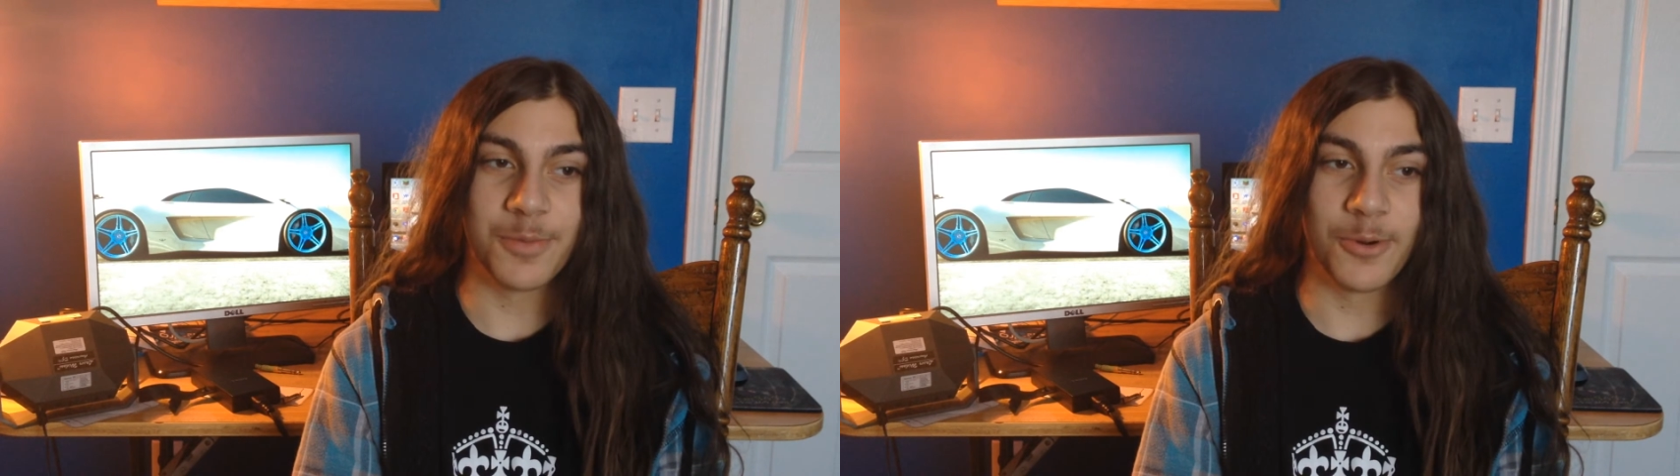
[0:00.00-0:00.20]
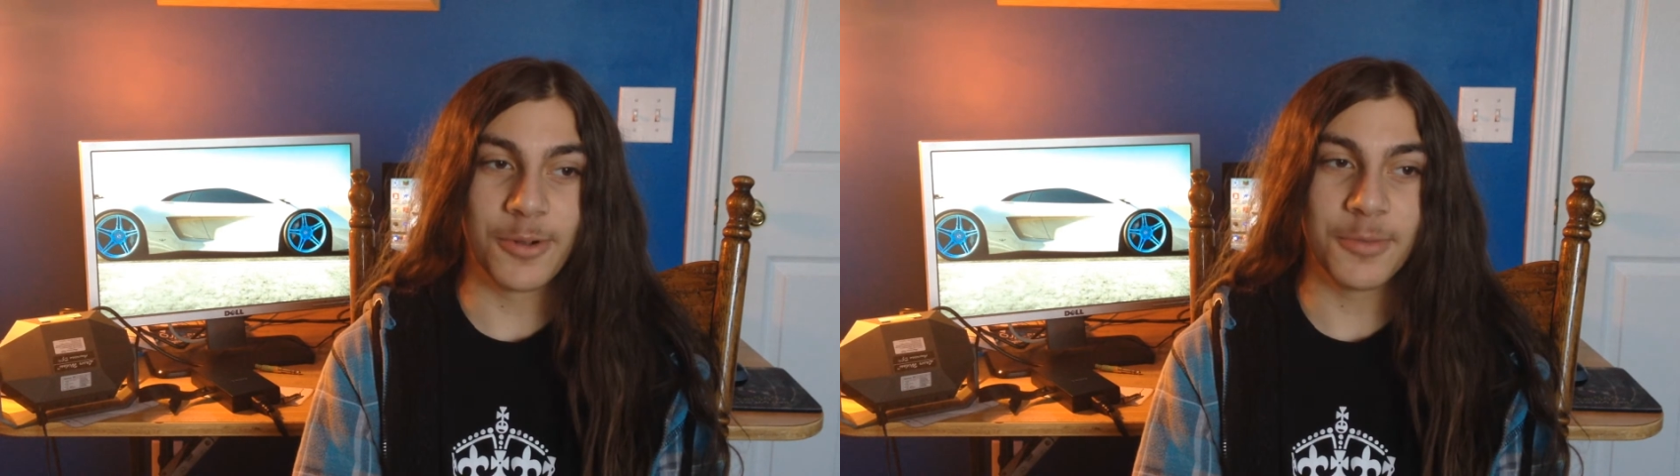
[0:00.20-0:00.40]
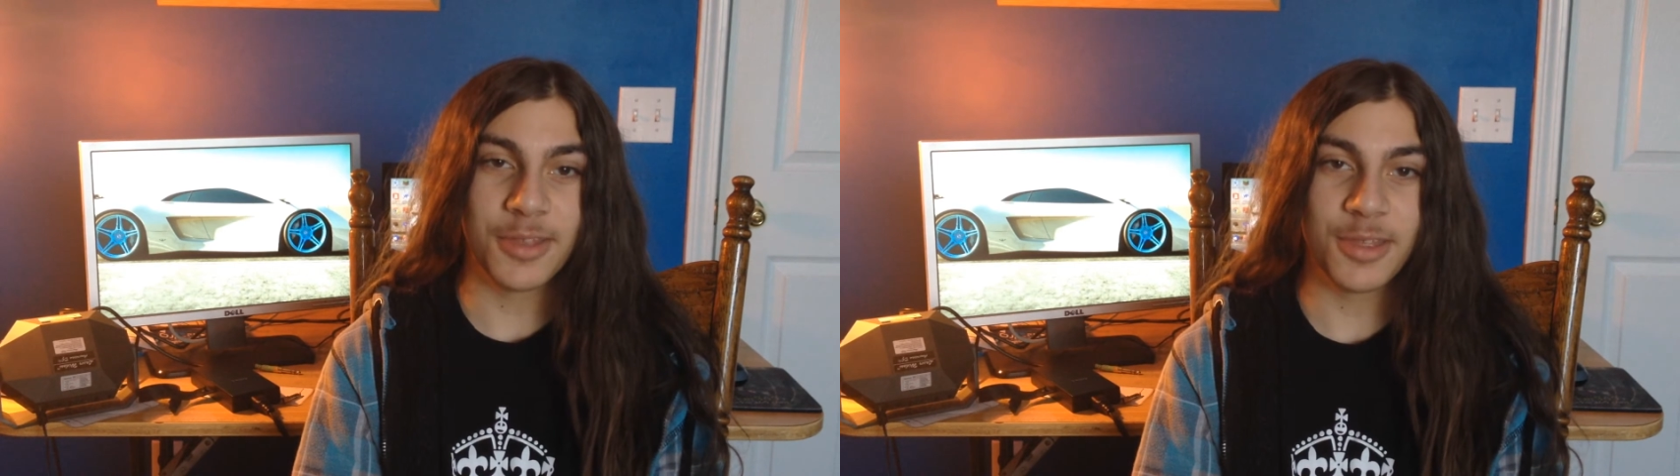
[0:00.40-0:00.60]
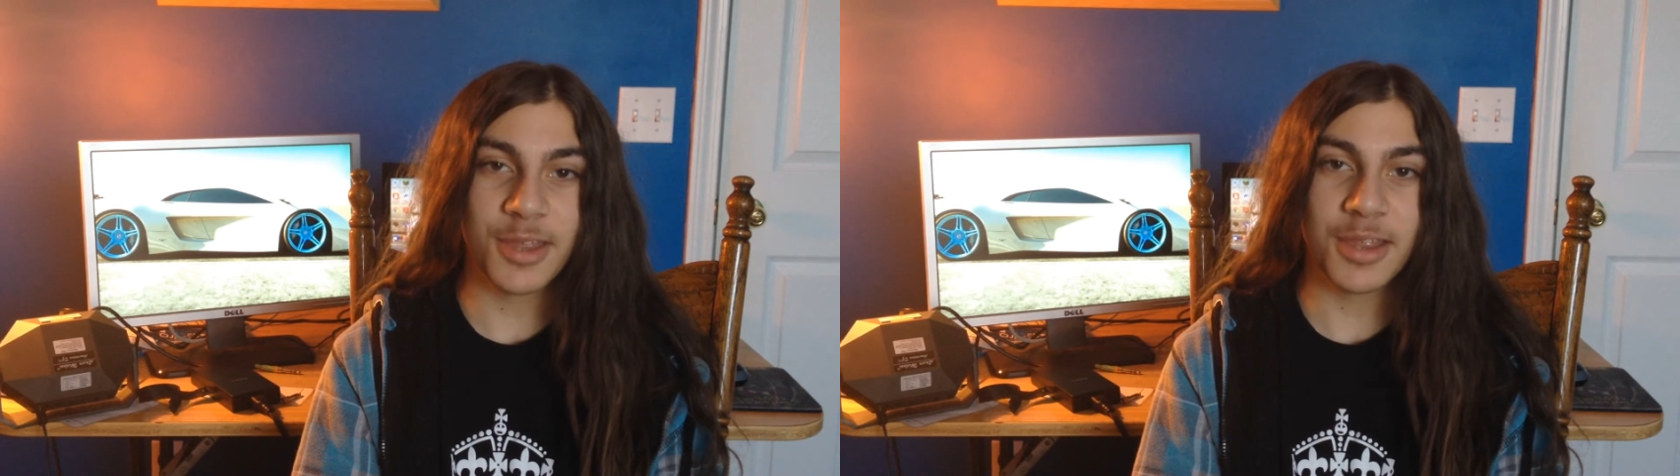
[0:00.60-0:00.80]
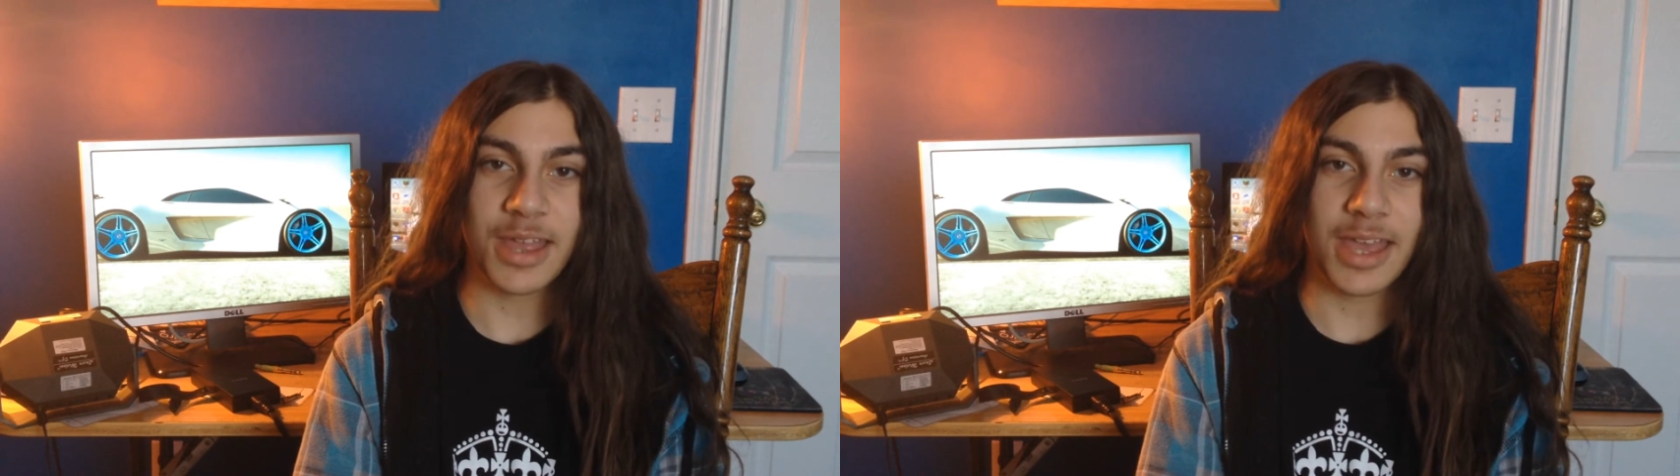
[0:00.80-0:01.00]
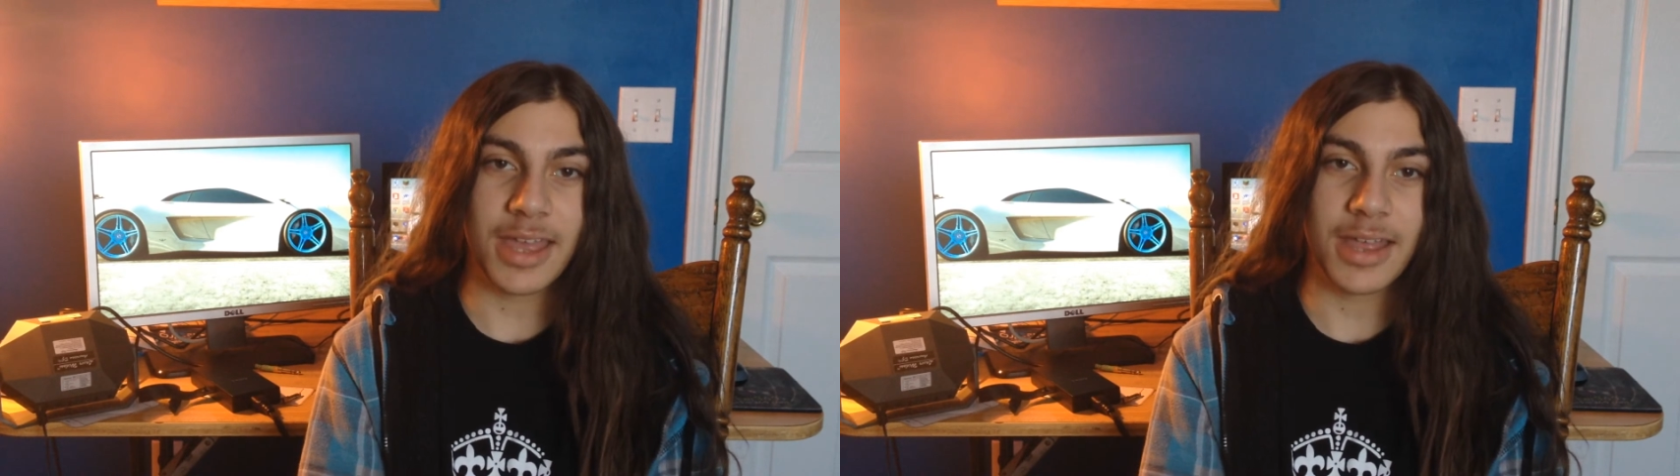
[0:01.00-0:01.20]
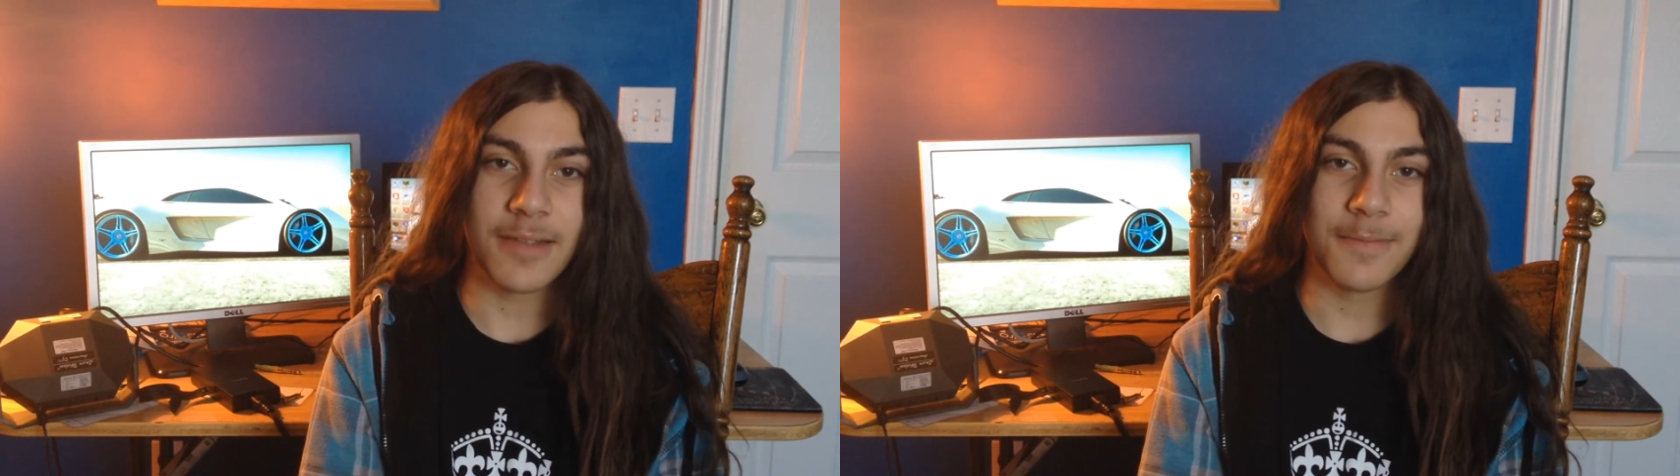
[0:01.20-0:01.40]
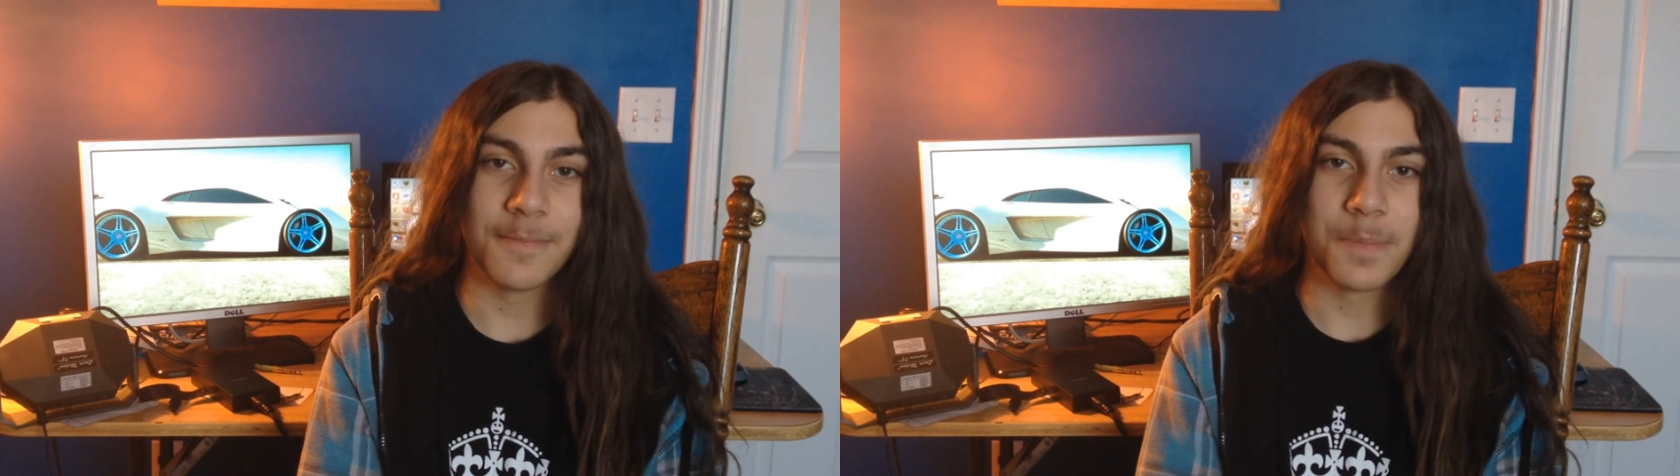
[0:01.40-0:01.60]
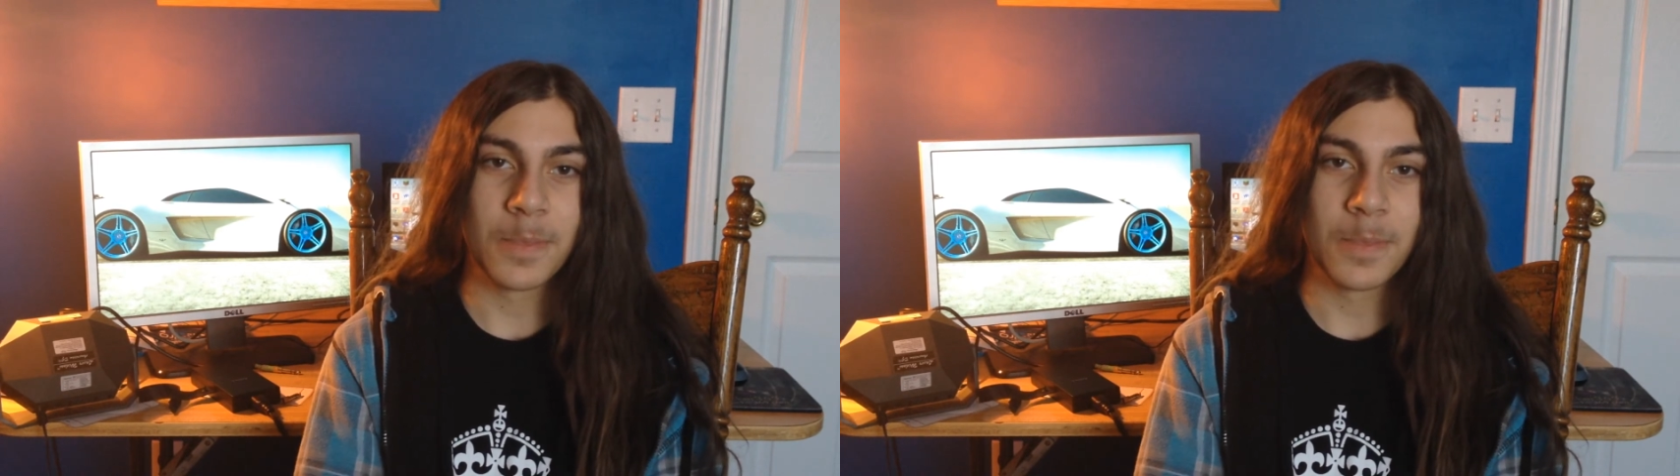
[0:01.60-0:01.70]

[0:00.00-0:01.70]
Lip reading: born with it, and